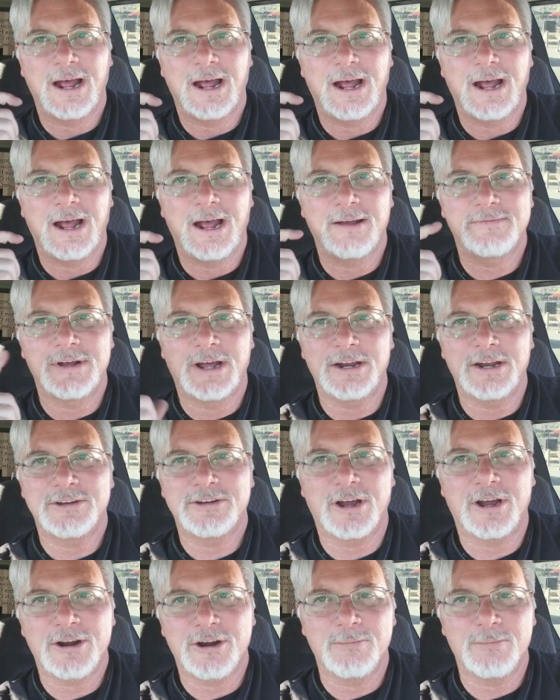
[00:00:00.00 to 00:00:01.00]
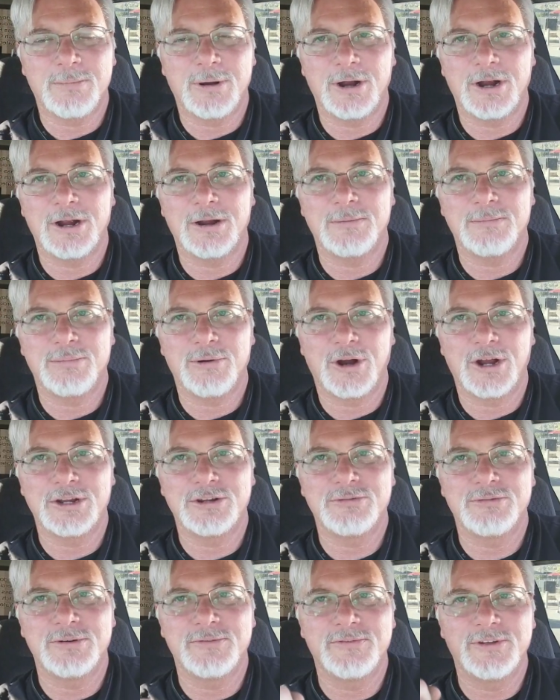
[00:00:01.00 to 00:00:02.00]
I've got a Tucker
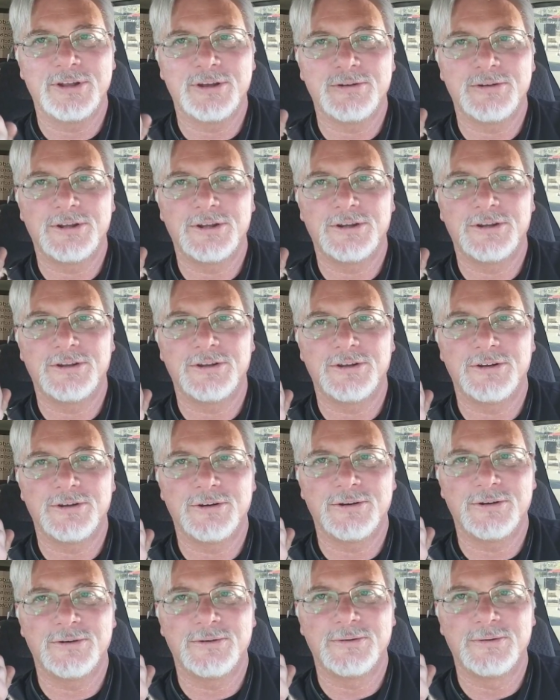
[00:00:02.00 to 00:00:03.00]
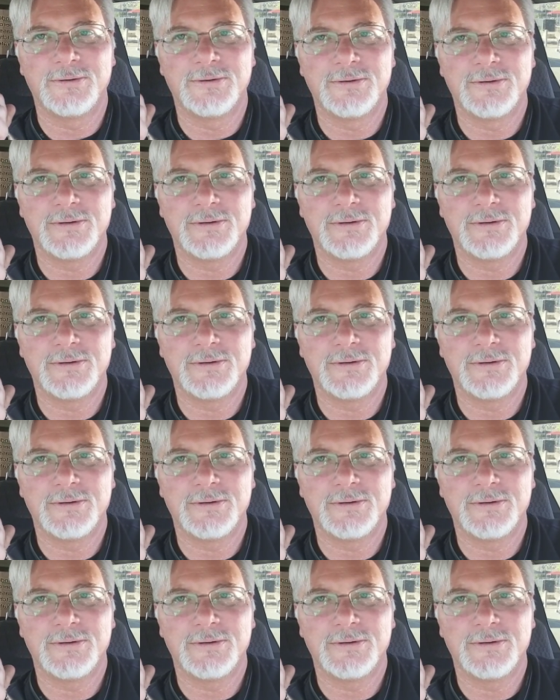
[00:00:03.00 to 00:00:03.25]
brush review to do,